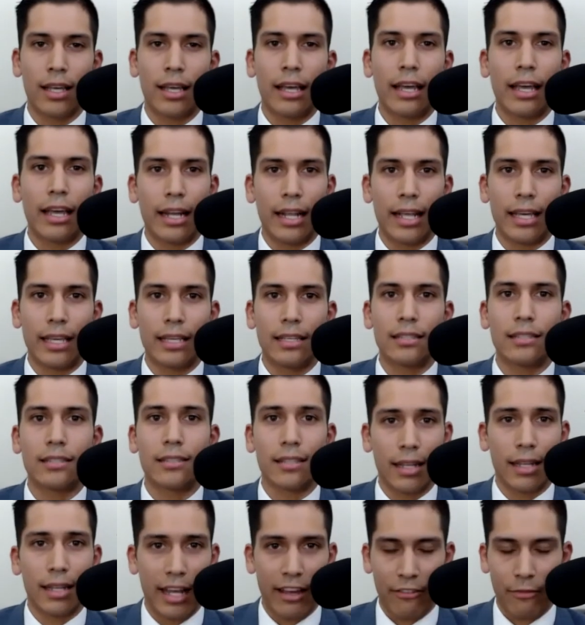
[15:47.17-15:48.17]
It is
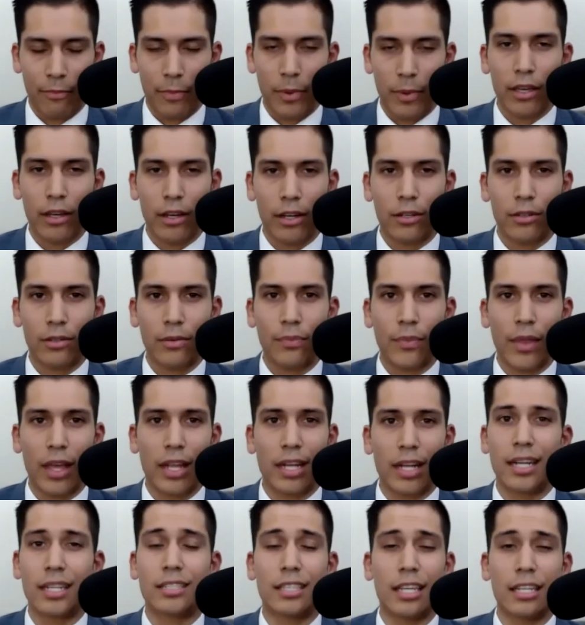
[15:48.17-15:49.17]
an FBO
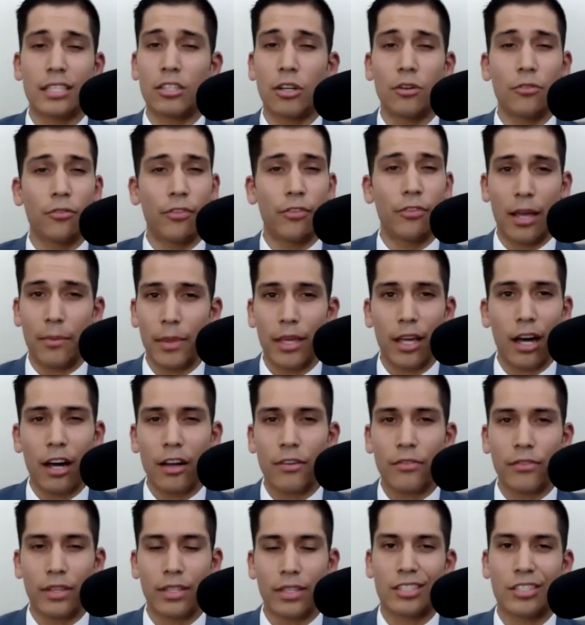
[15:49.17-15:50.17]
and it's its own family
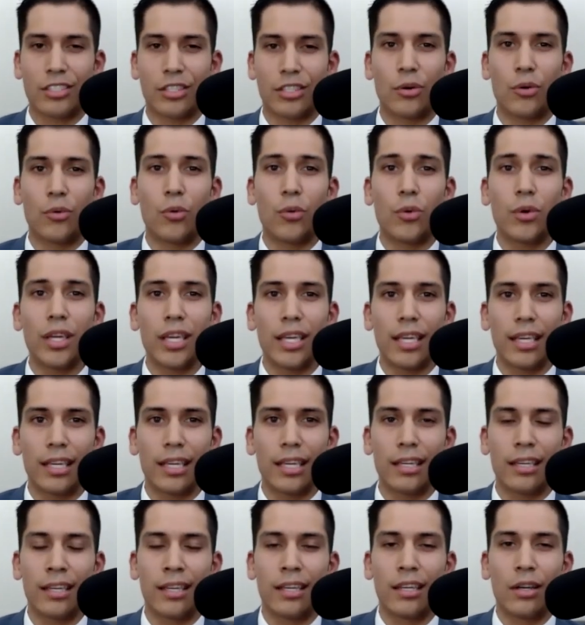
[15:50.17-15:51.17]
office. So
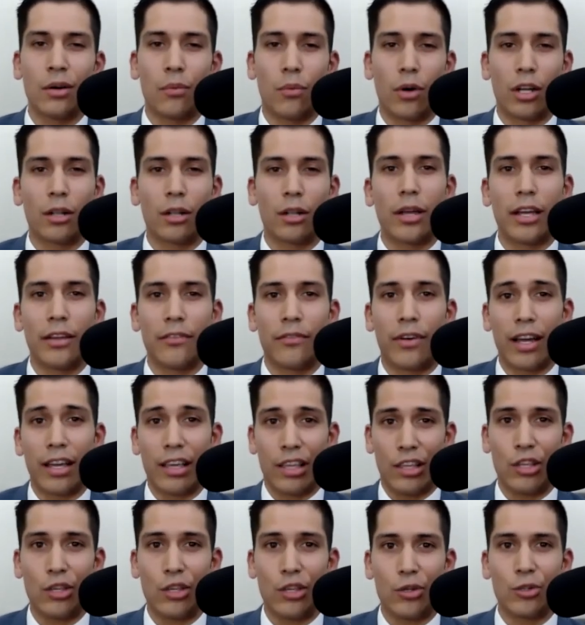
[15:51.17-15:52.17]
we want to invite
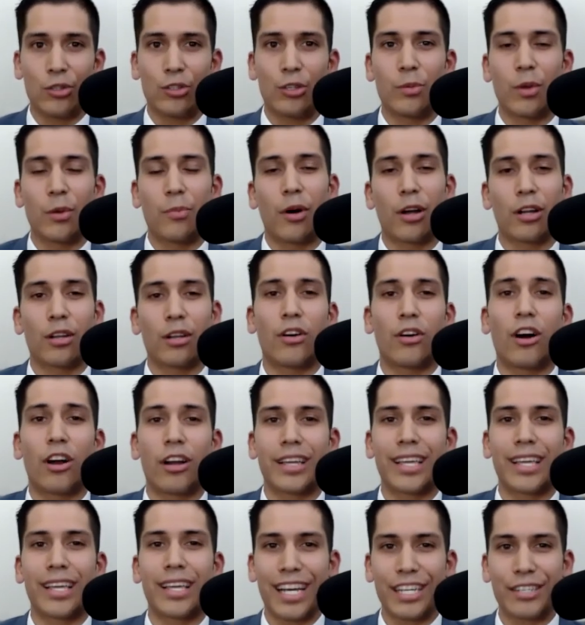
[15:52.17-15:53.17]
you to be part of our
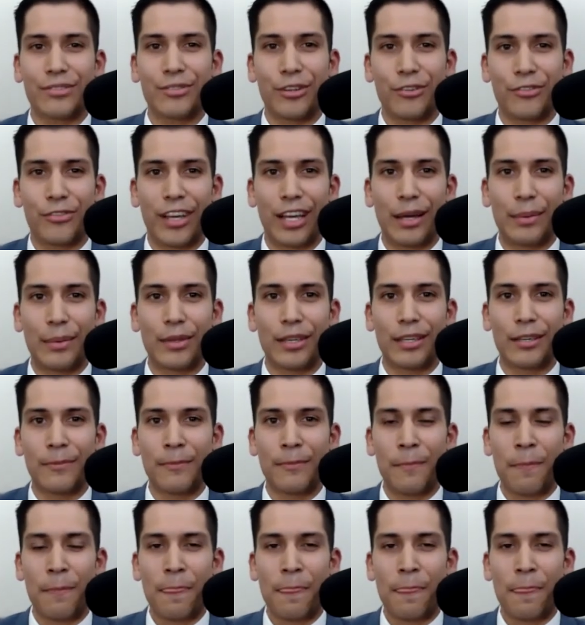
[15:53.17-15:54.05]
cash flow family.